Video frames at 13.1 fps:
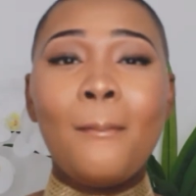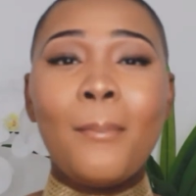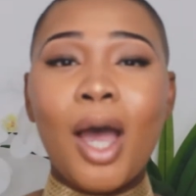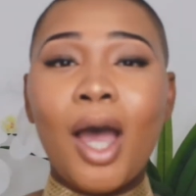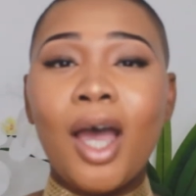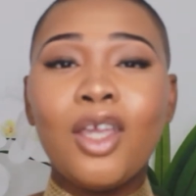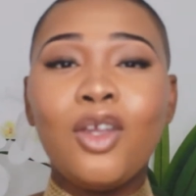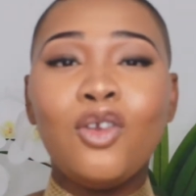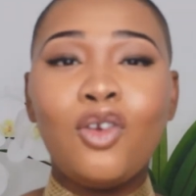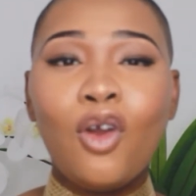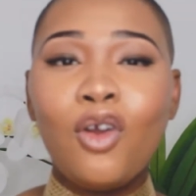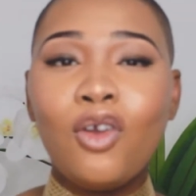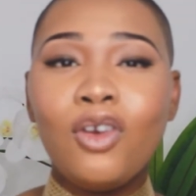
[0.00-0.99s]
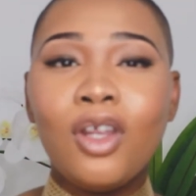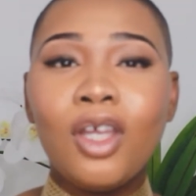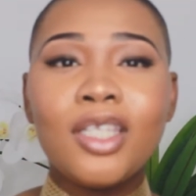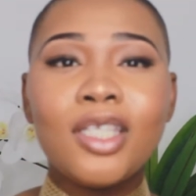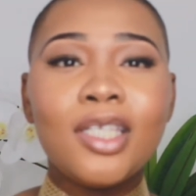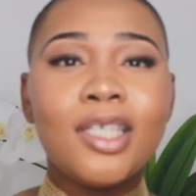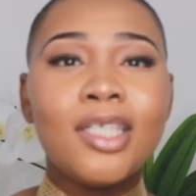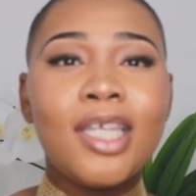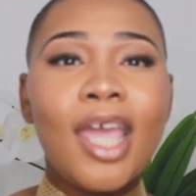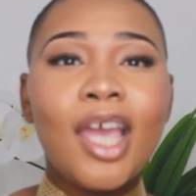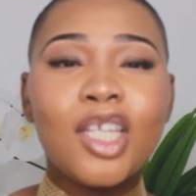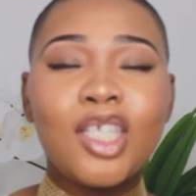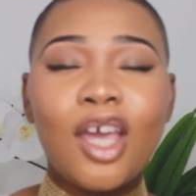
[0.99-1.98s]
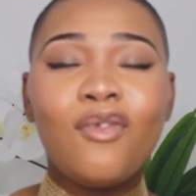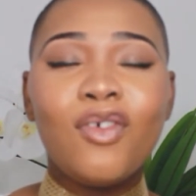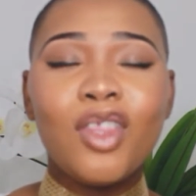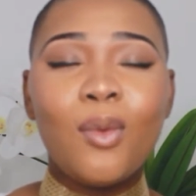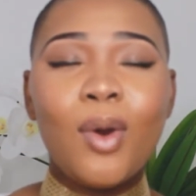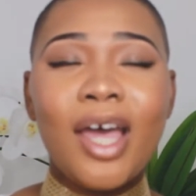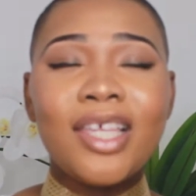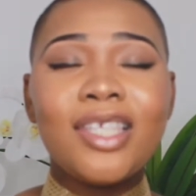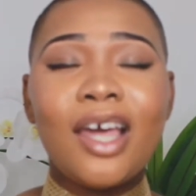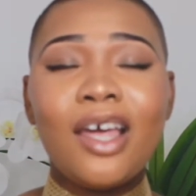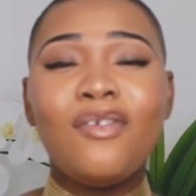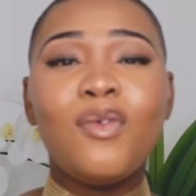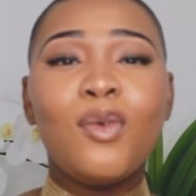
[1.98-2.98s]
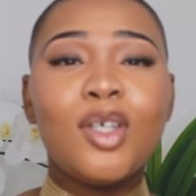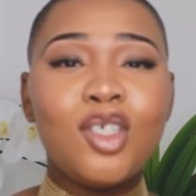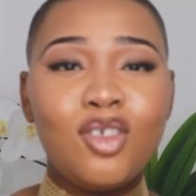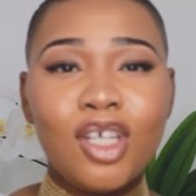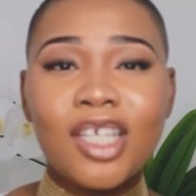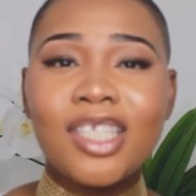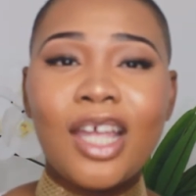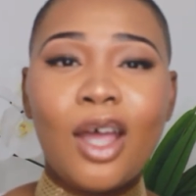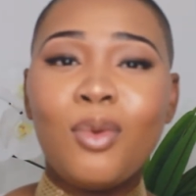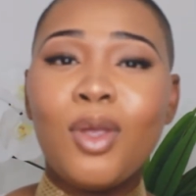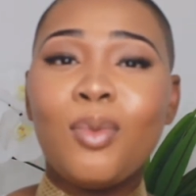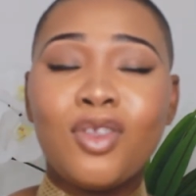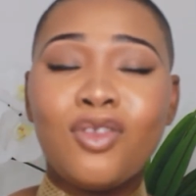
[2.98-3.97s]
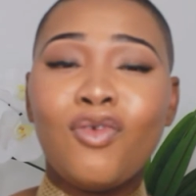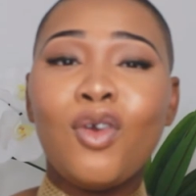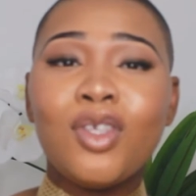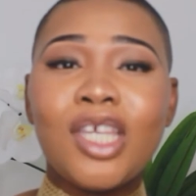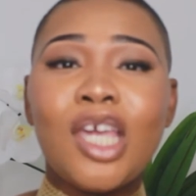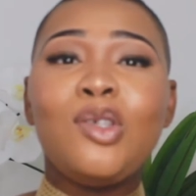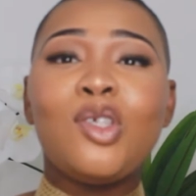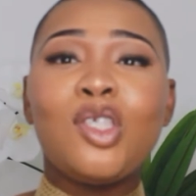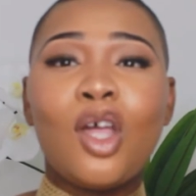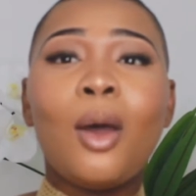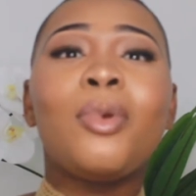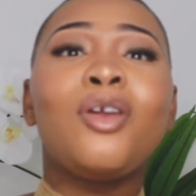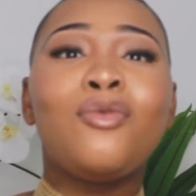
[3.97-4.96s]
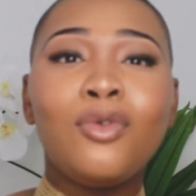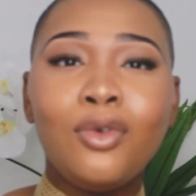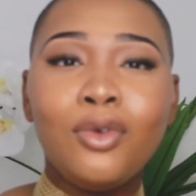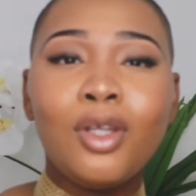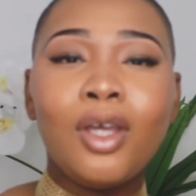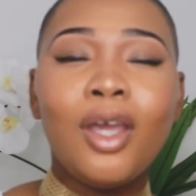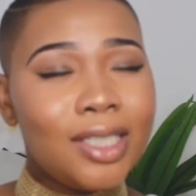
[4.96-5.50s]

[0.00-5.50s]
But you don't take a turn for the worst and force drinks down people's throats and you start being rude.